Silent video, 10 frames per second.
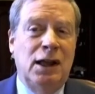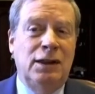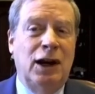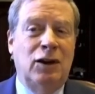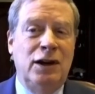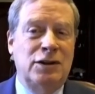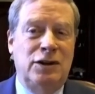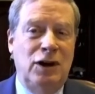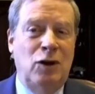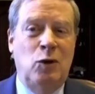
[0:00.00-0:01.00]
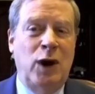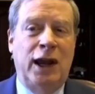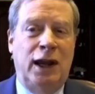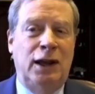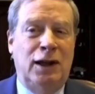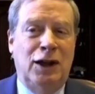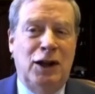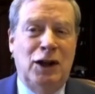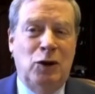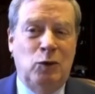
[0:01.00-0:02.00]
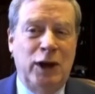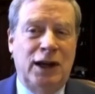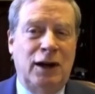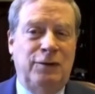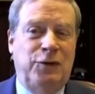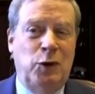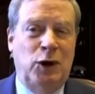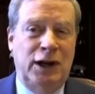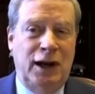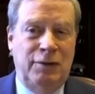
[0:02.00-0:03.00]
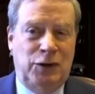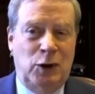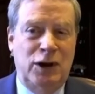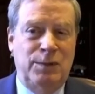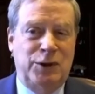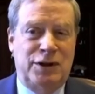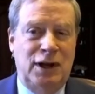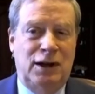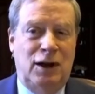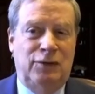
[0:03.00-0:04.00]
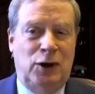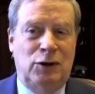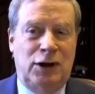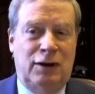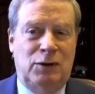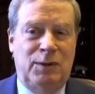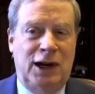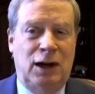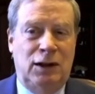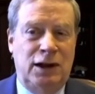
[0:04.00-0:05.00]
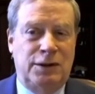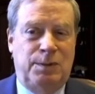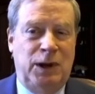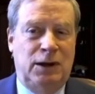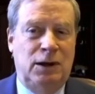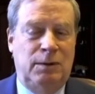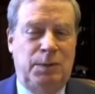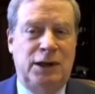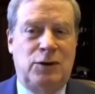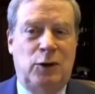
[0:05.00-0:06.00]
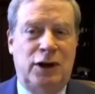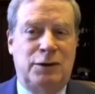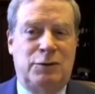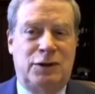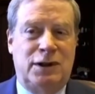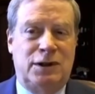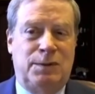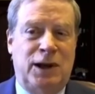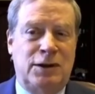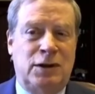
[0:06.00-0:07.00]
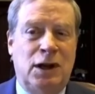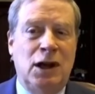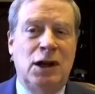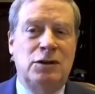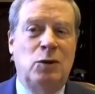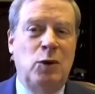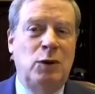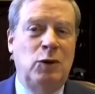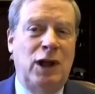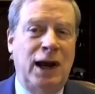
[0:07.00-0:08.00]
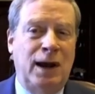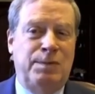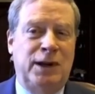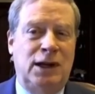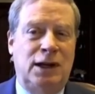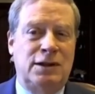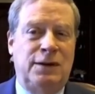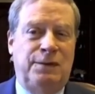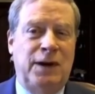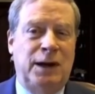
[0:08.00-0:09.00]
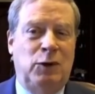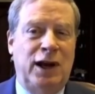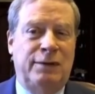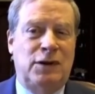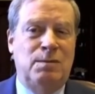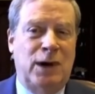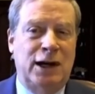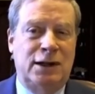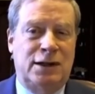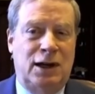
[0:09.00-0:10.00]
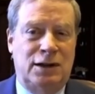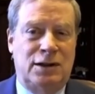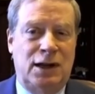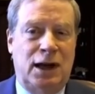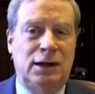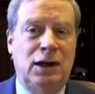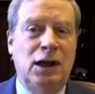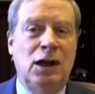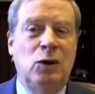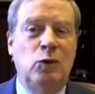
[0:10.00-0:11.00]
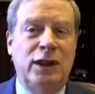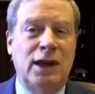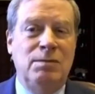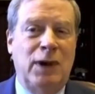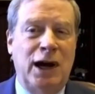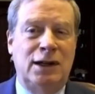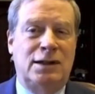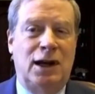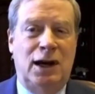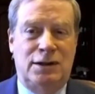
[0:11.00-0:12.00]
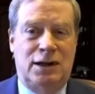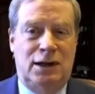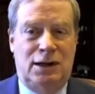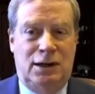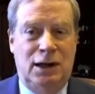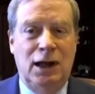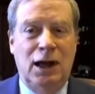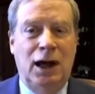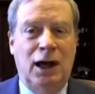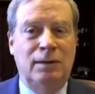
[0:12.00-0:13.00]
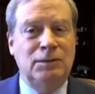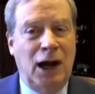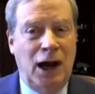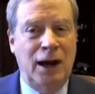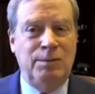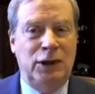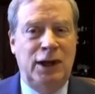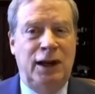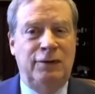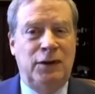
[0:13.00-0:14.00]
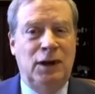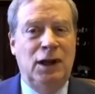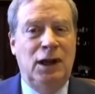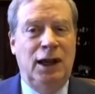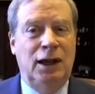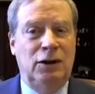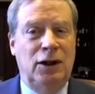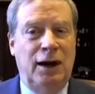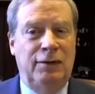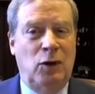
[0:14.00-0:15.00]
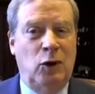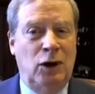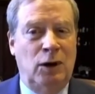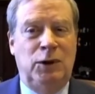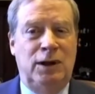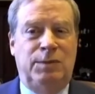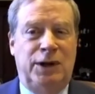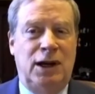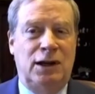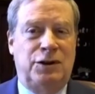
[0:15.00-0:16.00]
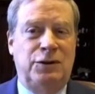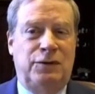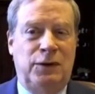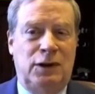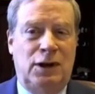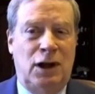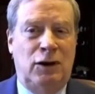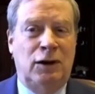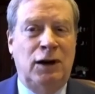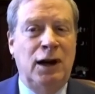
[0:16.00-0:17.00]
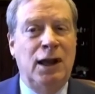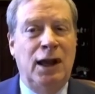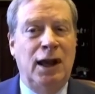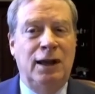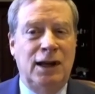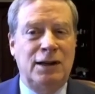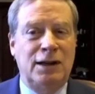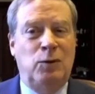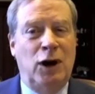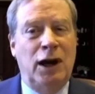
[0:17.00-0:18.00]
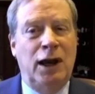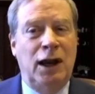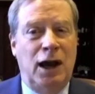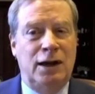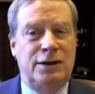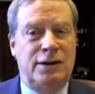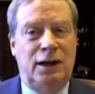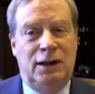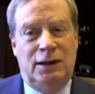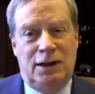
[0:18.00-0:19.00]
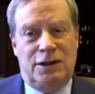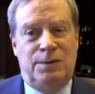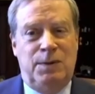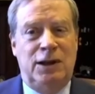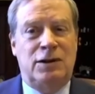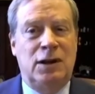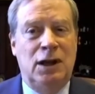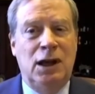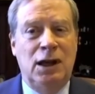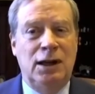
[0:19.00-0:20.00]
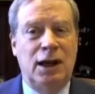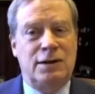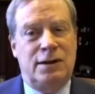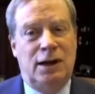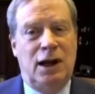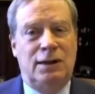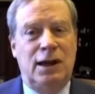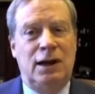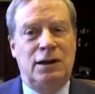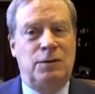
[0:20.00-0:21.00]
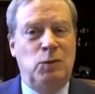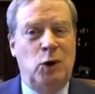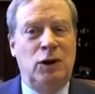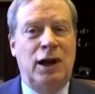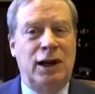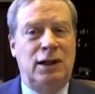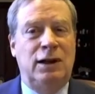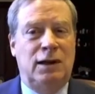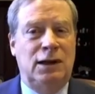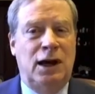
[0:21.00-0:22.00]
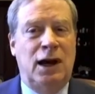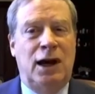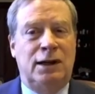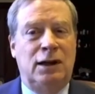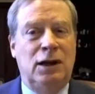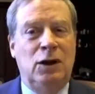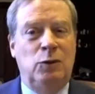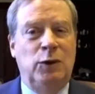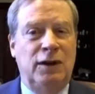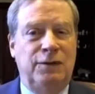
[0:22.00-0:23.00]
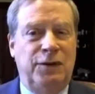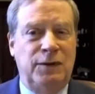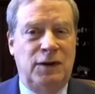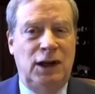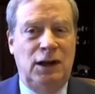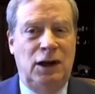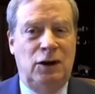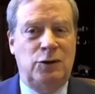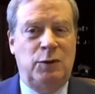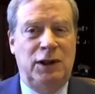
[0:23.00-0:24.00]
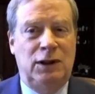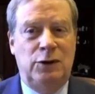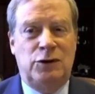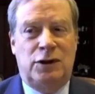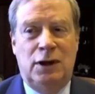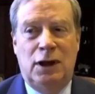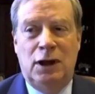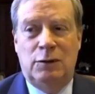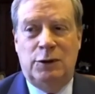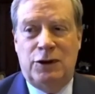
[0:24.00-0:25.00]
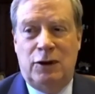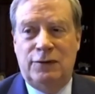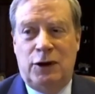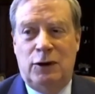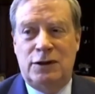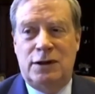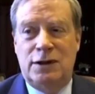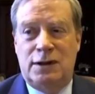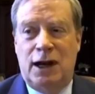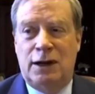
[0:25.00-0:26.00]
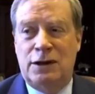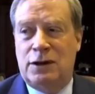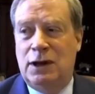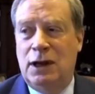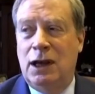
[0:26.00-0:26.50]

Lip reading: There is no way we can afford to have 30% of all government outlays be toward interest expense. So what will happen is the Fed will have to monetize that. When they monetize it, I believe it'll have horrible implications for the dollar. And that's why I said in that speech, yes, that I think it's more likely than not within 15 years we lose reserve currency status.